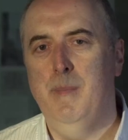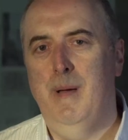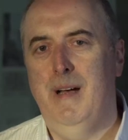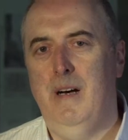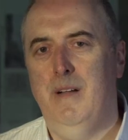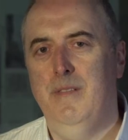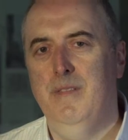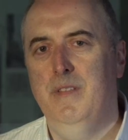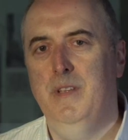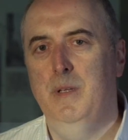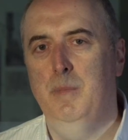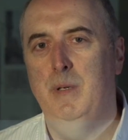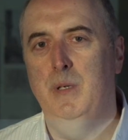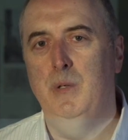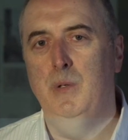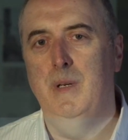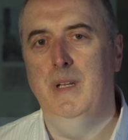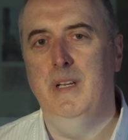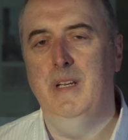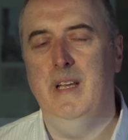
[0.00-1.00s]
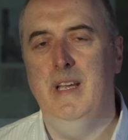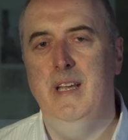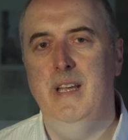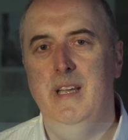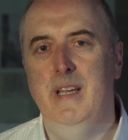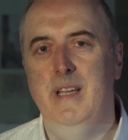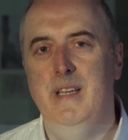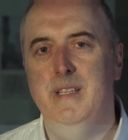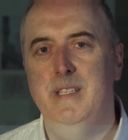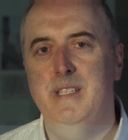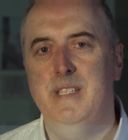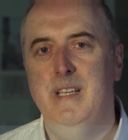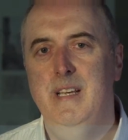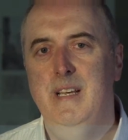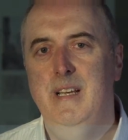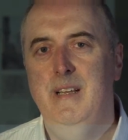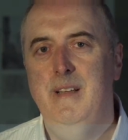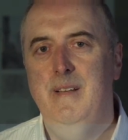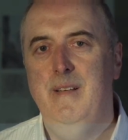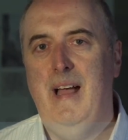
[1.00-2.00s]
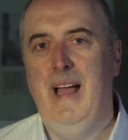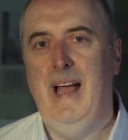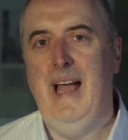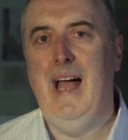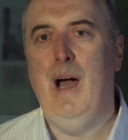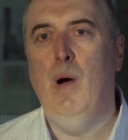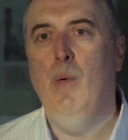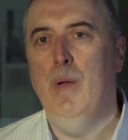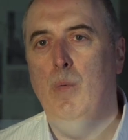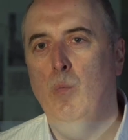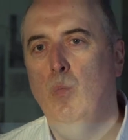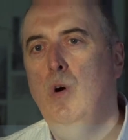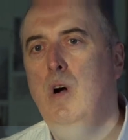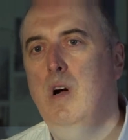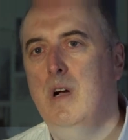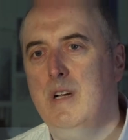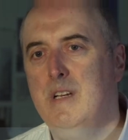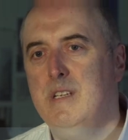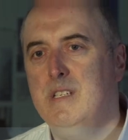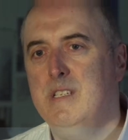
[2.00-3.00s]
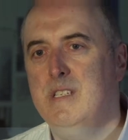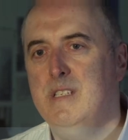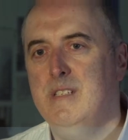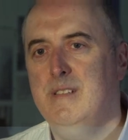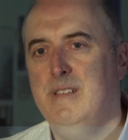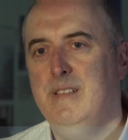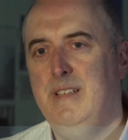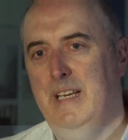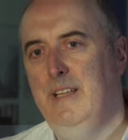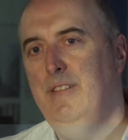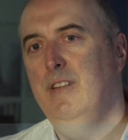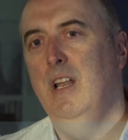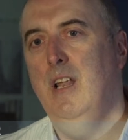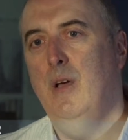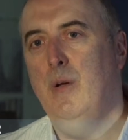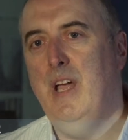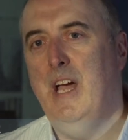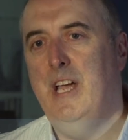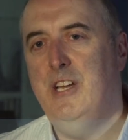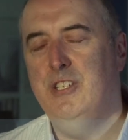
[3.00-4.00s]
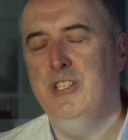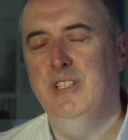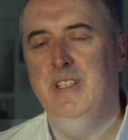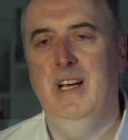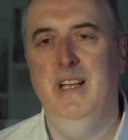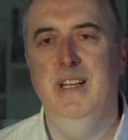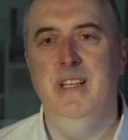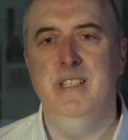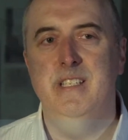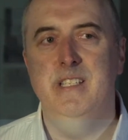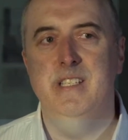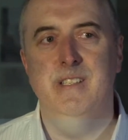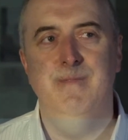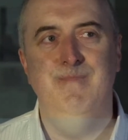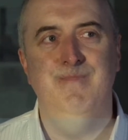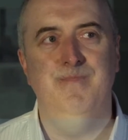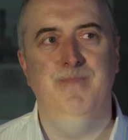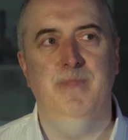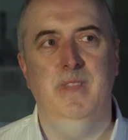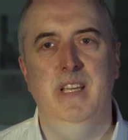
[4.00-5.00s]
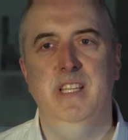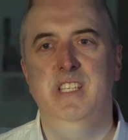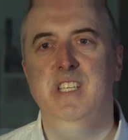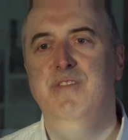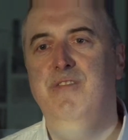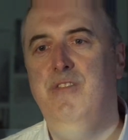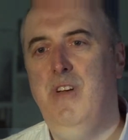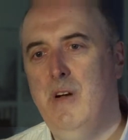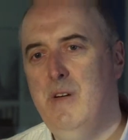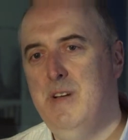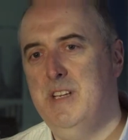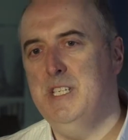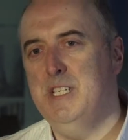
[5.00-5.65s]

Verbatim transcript: about the building is how it works in the location, and it's, it's a very